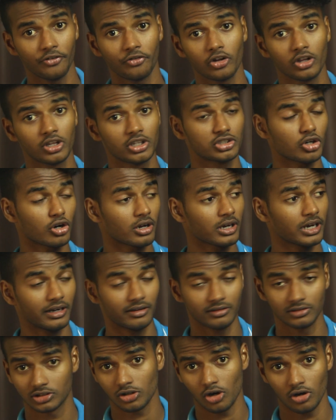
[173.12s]
for the
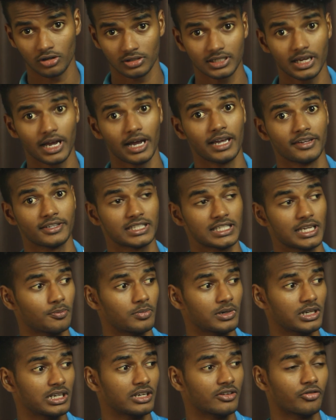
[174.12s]
chocolate sauce, I
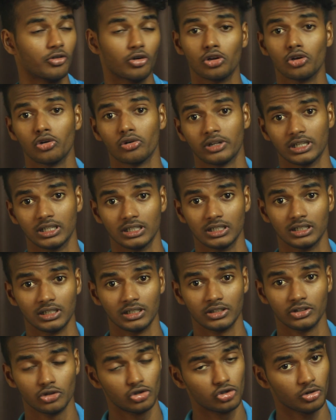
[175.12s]
simply followed a
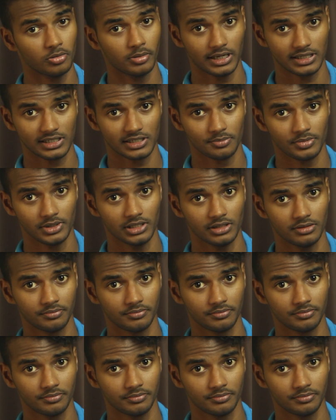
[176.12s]
YouTube recipe.